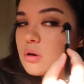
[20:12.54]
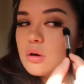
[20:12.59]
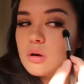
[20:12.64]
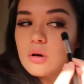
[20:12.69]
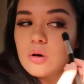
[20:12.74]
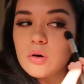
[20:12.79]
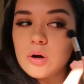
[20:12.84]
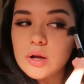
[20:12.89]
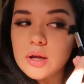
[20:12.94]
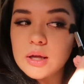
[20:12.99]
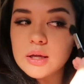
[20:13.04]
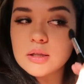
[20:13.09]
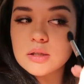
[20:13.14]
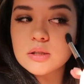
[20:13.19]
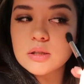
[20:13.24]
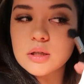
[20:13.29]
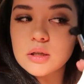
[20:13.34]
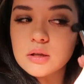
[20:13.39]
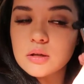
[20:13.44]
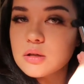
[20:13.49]
Oh, I can't
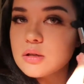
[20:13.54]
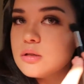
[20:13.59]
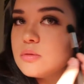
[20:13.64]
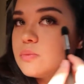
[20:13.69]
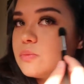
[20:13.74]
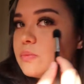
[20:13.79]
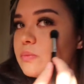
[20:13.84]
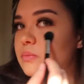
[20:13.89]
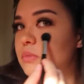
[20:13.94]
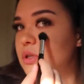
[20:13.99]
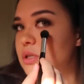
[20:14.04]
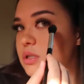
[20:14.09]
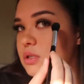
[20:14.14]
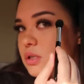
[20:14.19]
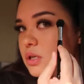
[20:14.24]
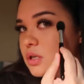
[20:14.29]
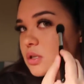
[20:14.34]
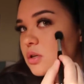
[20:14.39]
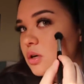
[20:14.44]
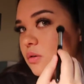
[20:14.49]
see. This
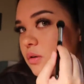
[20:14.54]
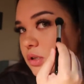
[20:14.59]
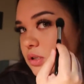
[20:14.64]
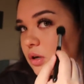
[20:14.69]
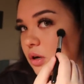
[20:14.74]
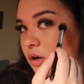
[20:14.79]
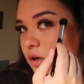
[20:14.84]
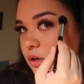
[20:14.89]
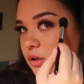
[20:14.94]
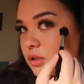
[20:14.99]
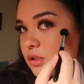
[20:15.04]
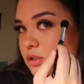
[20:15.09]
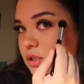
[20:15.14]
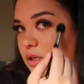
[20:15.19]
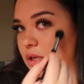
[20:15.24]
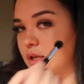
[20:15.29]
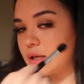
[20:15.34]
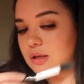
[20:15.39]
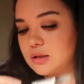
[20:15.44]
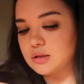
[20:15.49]
side's always hard because I
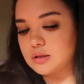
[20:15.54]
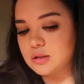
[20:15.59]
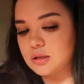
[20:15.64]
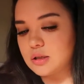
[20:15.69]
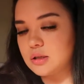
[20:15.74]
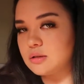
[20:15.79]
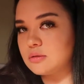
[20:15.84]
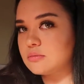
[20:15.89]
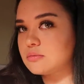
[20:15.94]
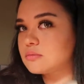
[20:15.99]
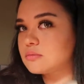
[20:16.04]
can't see.